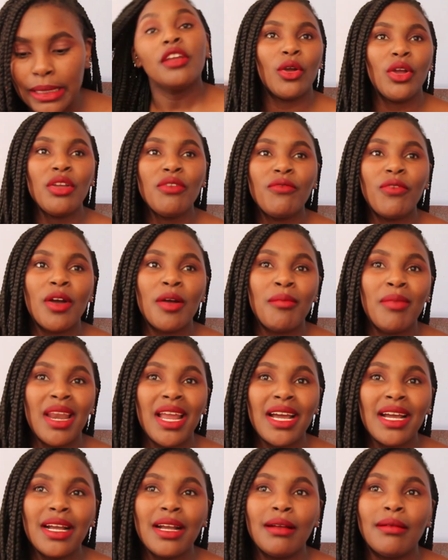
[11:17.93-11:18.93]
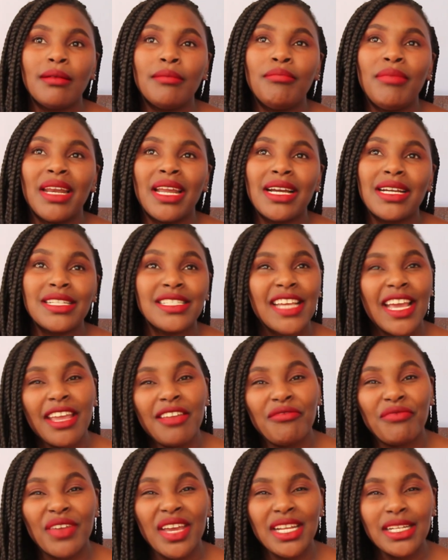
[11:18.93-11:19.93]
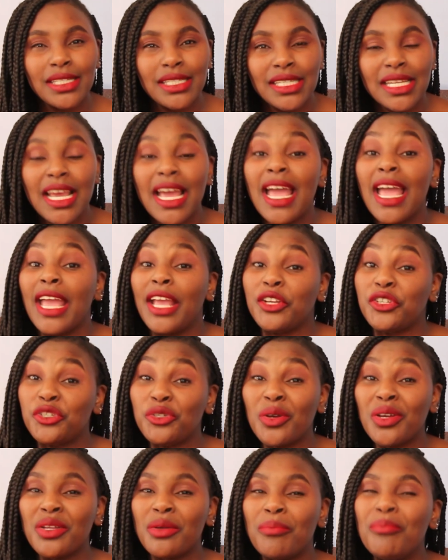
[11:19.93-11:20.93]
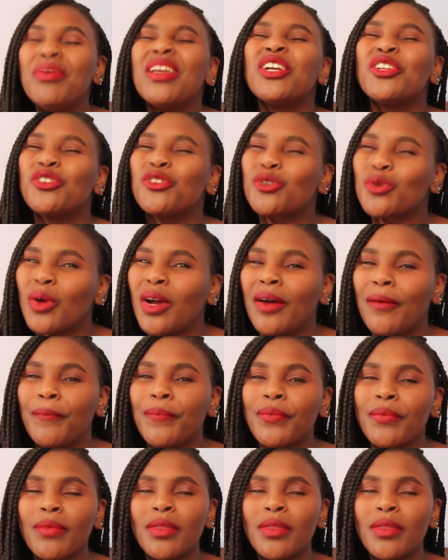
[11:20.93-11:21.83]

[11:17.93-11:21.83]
Going for a black tie event, make sure